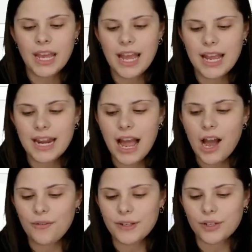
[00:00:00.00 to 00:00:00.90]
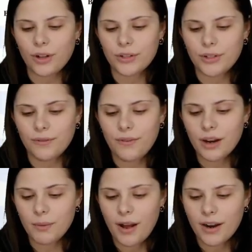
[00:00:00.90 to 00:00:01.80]
And now if I scroll to the
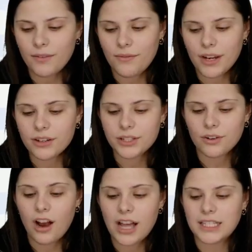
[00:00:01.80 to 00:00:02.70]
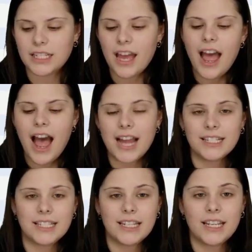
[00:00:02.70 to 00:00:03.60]
very bottom, fingers crossed, I
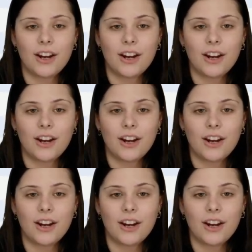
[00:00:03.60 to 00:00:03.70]
see